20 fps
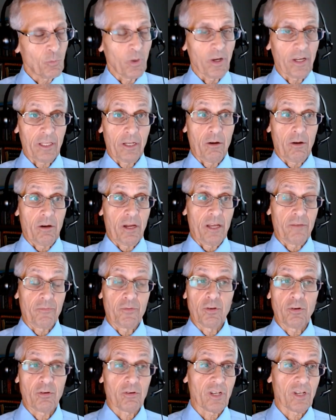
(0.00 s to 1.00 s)
well, you know,
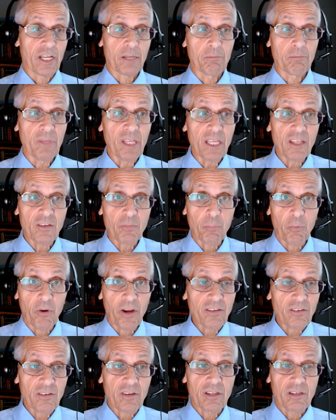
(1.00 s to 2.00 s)
if you don't elect me as
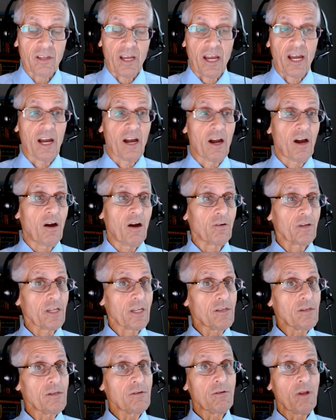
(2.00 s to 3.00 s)
president, how
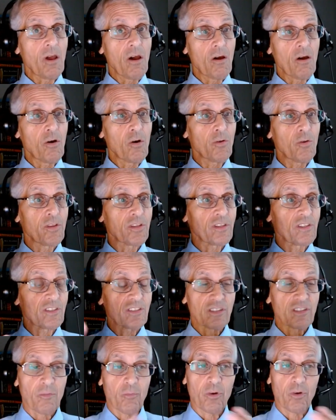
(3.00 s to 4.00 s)
can you know that
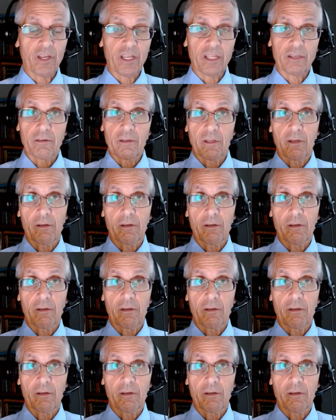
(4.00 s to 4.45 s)
this stuff won't get,